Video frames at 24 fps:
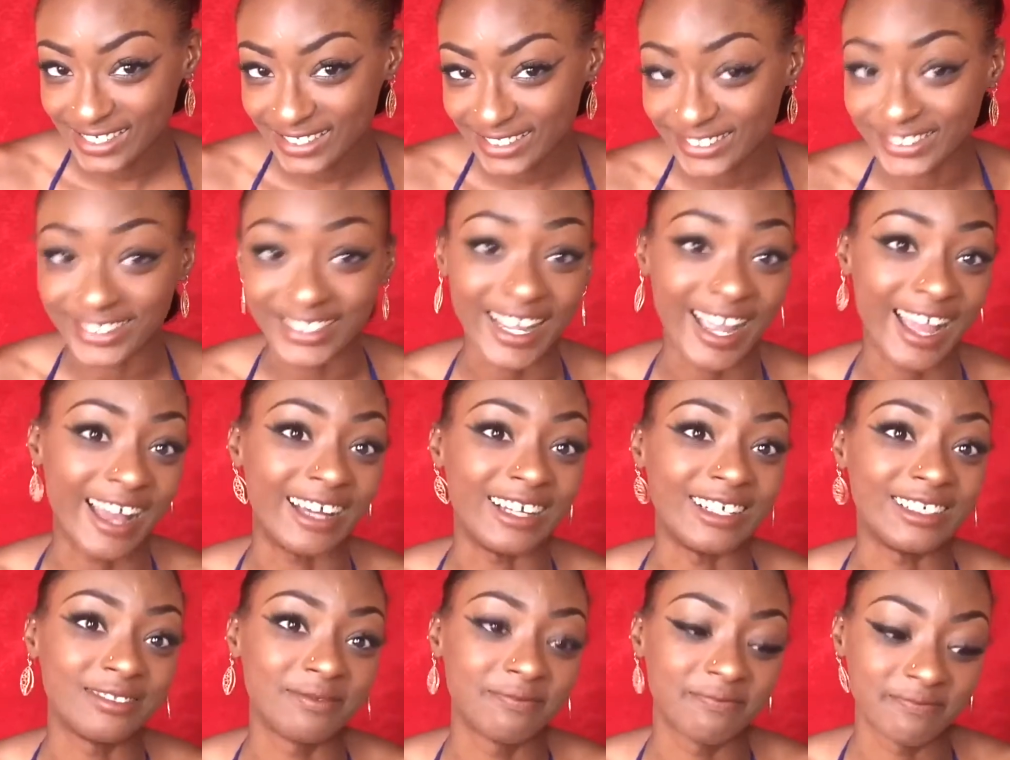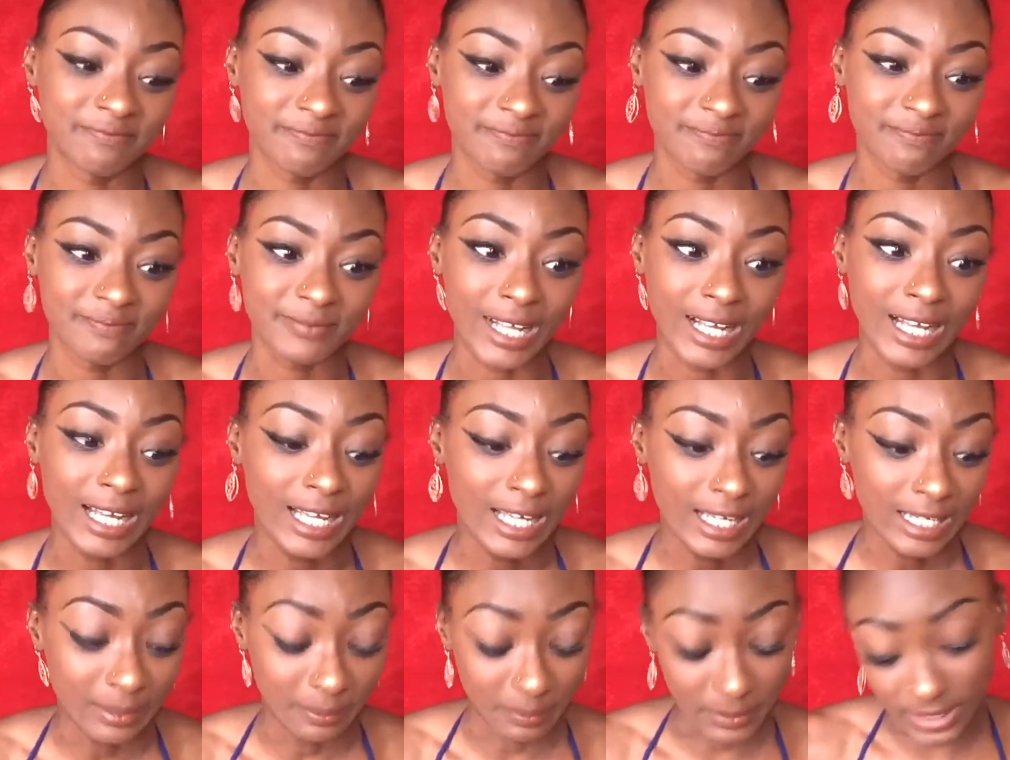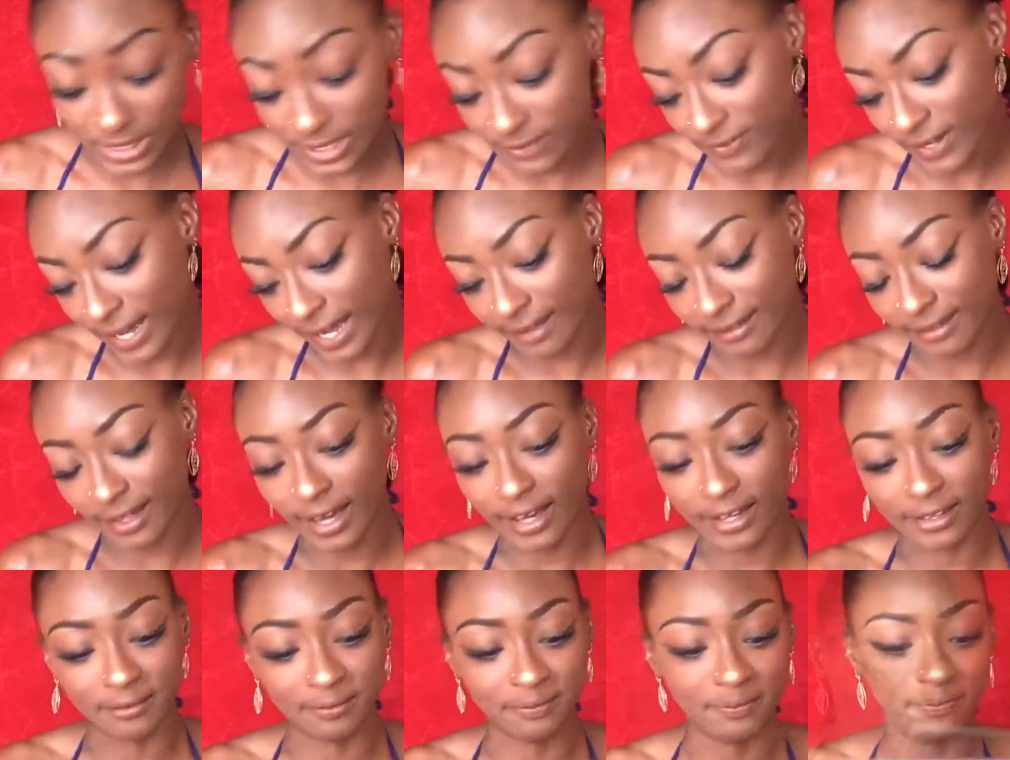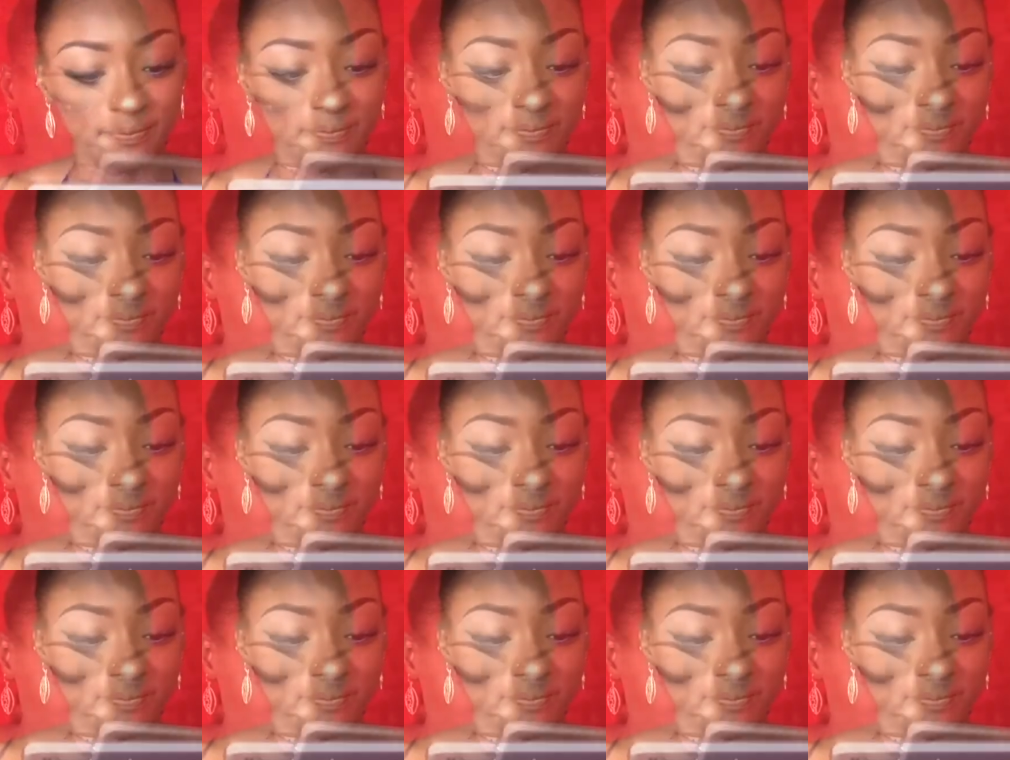So yeah, leave it at that.